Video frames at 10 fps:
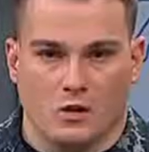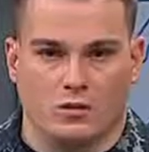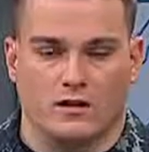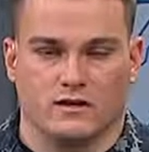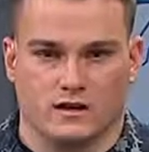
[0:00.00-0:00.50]

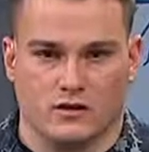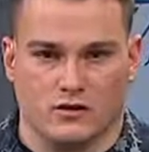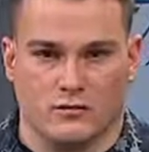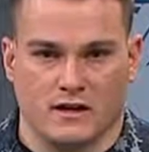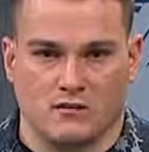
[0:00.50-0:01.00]
We'll continue
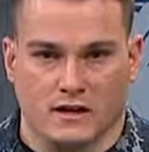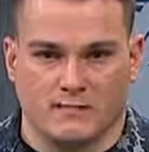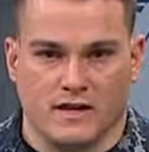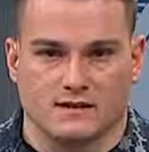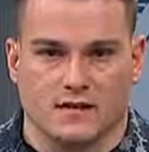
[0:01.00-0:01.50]
to bring you
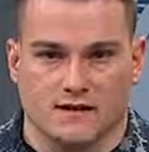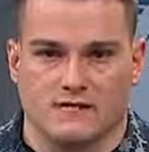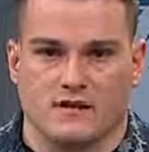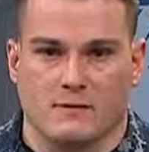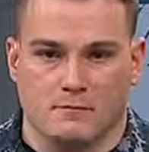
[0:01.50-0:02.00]
updates on
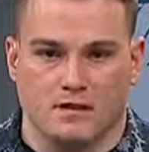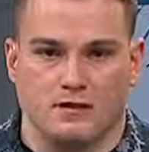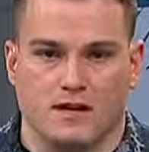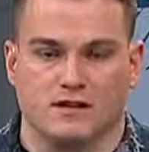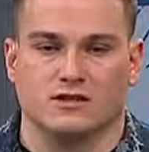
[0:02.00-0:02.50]

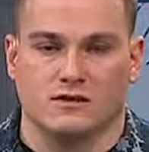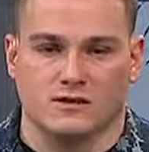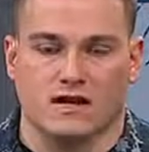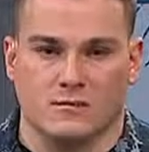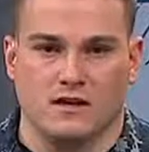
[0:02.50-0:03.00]
Navy.mil as soon
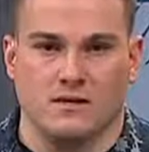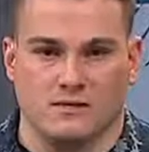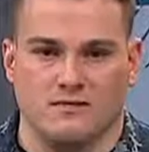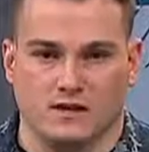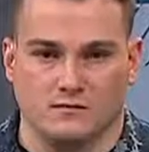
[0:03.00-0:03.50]
as they become
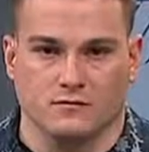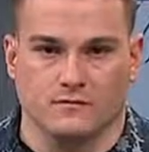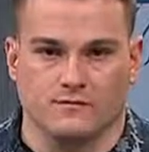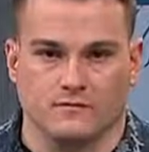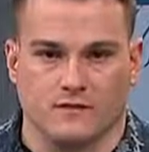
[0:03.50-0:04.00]
available.
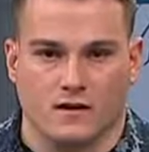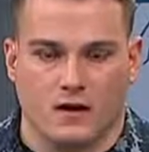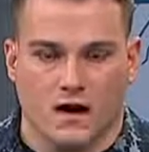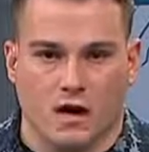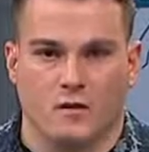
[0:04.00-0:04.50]

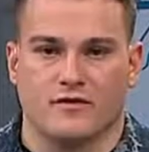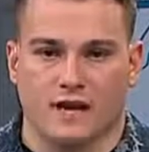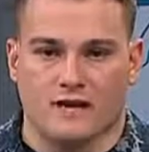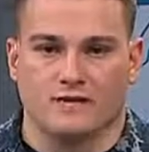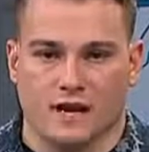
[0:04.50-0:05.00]
Our
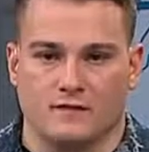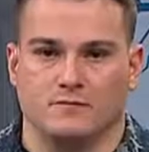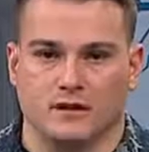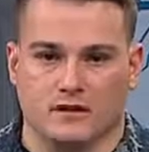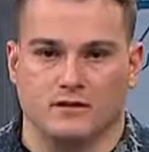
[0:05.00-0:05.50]
thoughts and
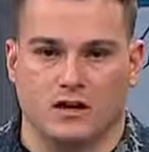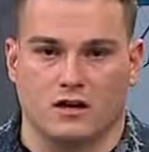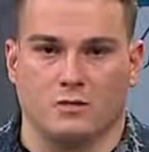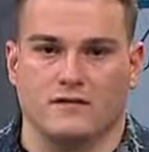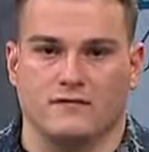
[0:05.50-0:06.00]
prayers
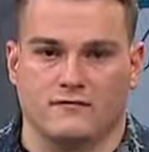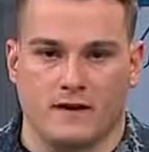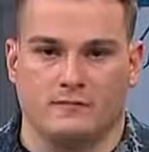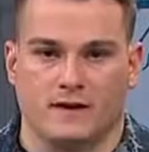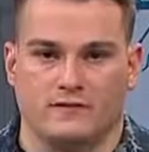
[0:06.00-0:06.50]
are with the
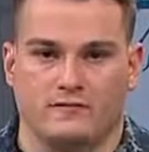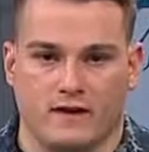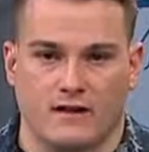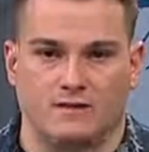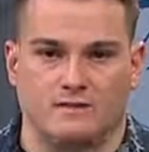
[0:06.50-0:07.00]
family and
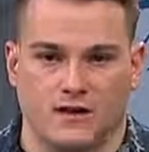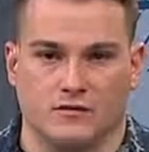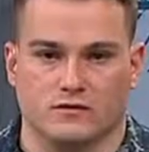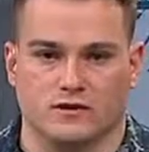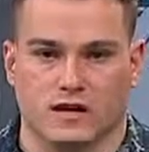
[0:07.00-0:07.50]
friends of
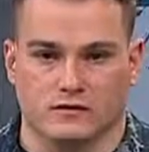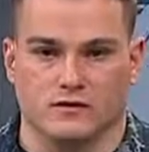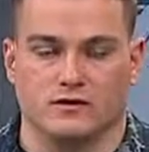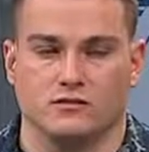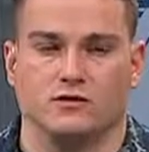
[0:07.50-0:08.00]
those
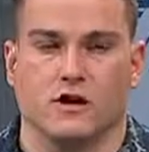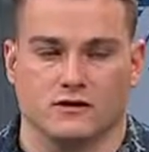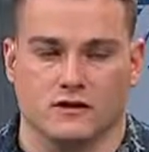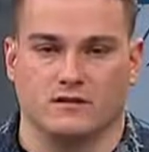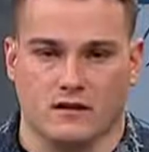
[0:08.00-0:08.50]
sailors who
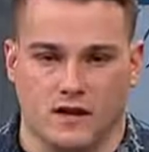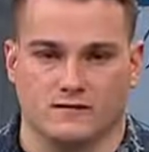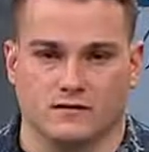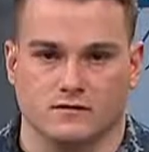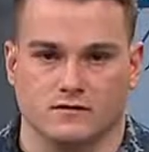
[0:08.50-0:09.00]
lost their
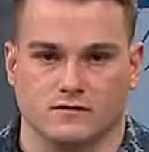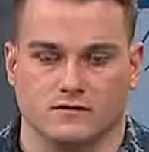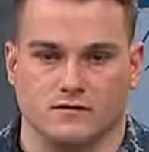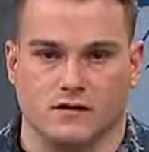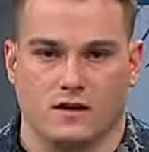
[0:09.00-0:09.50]
lives.
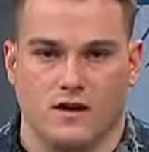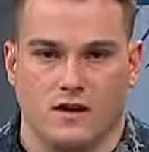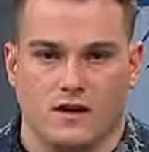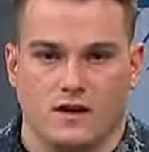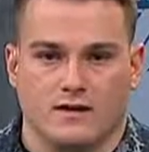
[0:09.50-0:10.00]

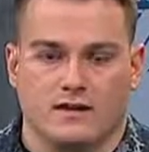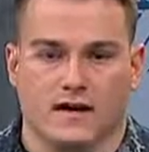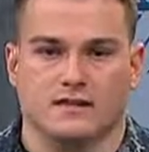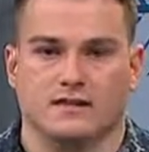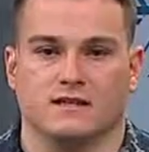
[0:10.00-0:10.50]

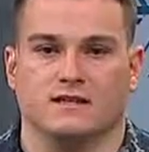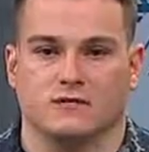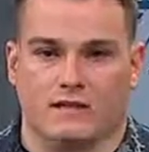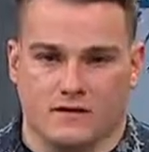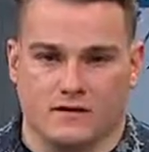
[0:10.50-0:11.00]
Tax season is
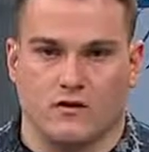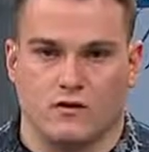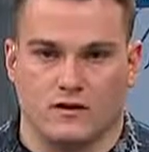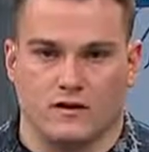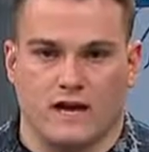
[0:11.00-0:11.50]
around the
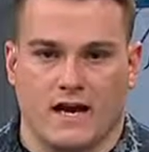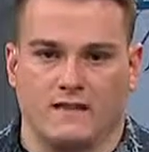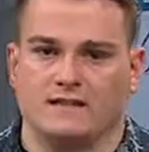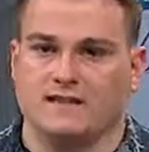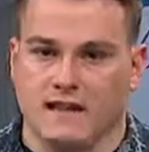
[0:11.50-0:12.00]
corner, and
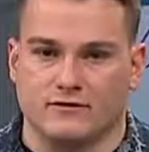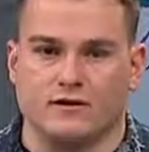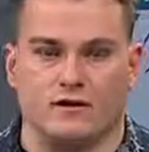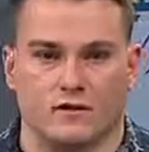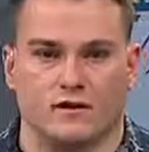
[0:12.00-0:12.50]
it's never
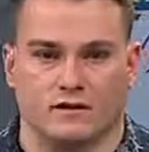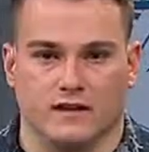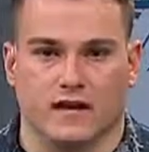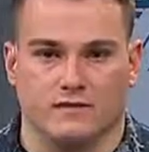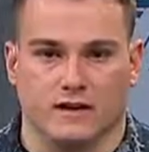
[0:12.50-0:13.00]
too early
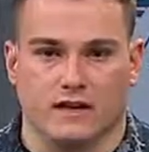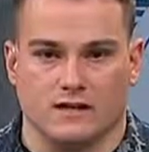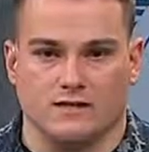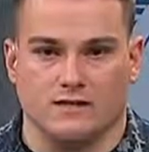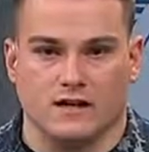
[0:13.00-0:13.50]
to get
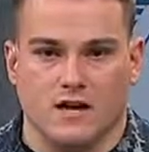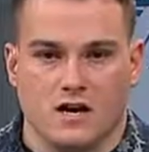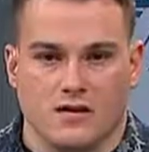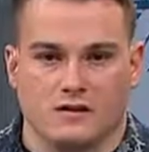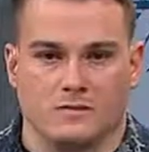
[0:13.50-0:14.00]
ready.
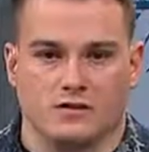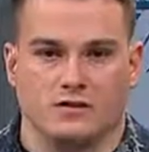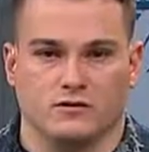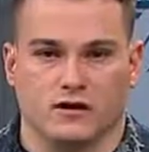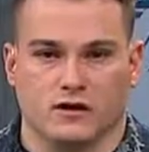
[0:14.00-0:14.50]

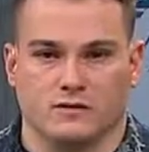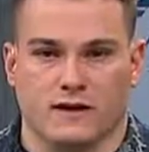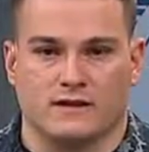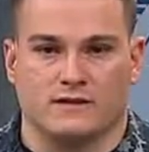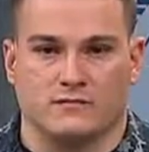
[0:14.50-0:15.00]
W-2s are expected